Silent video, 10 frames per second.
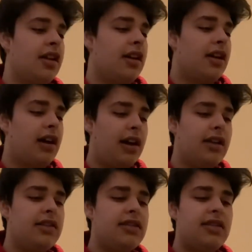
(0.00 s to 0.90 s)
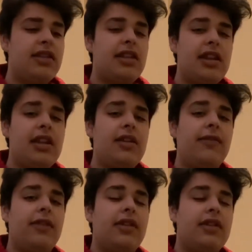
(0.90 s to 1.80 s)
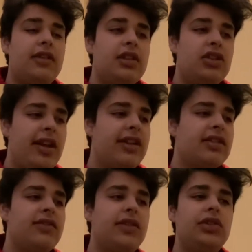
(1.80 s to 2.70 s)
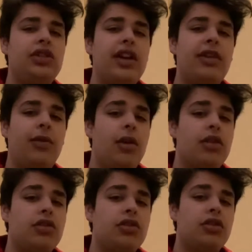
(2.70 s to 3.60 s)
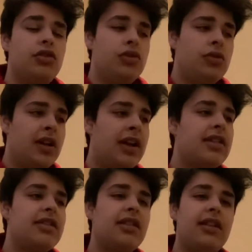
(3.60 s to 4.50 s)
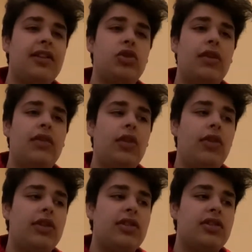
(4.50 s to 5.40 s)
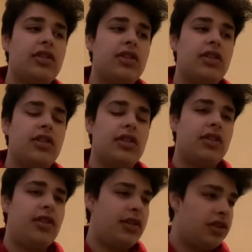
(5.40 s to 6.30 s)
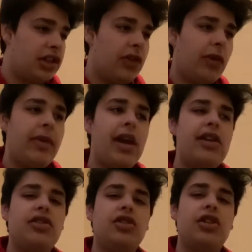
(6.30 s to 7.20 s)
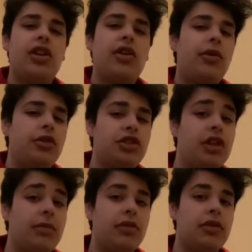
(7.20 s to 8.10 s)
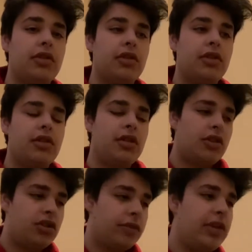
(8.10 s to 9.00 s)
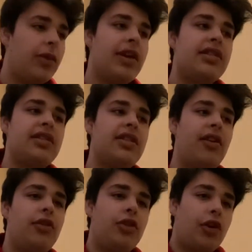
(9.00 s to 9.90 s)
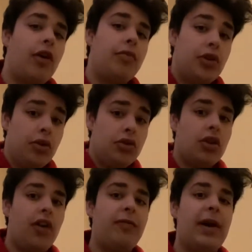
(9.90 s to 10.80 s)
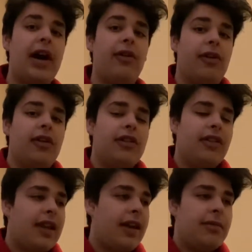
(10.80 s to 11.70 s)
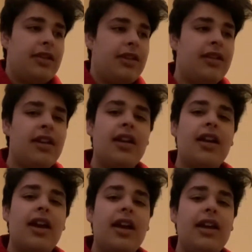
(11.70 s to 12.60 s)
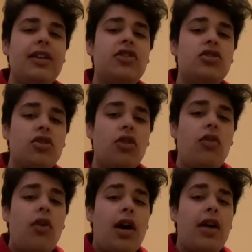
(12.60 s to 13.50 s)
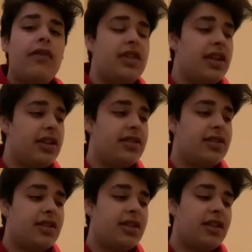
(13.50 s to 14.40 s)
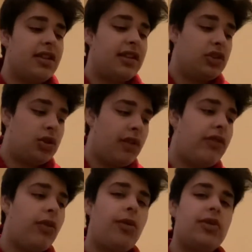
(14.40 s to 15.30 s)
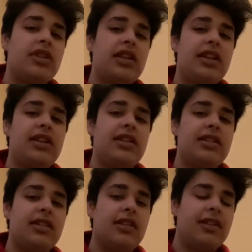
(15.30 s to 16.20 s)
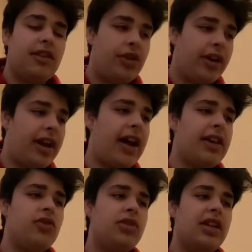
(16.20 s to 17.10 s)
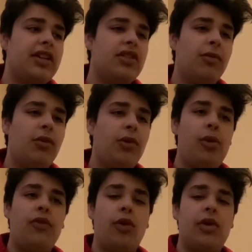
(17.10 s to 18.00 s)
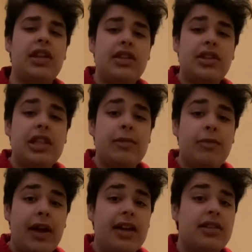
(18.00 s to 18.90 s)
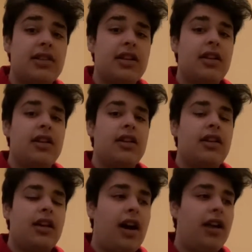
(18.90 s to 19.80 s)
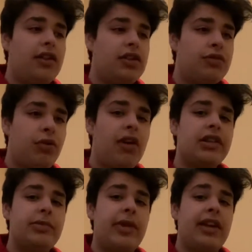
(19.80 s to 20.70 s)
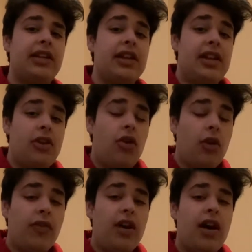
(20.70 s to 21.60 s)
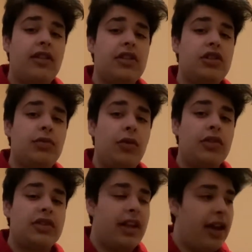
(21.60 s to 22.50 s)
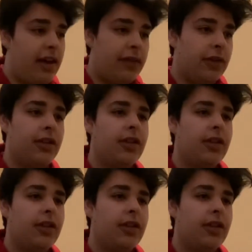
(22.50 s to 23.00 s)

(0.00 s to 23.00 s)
honestly, if the Jacksonville Jaguars do not select Trevor Lawrence, their general manager and ownership should be arrested under abuse of power. I mean, it is so obvious that Trevor Lawrence is the guy you take number one overall. He is the best college prospect in all of college sports ever.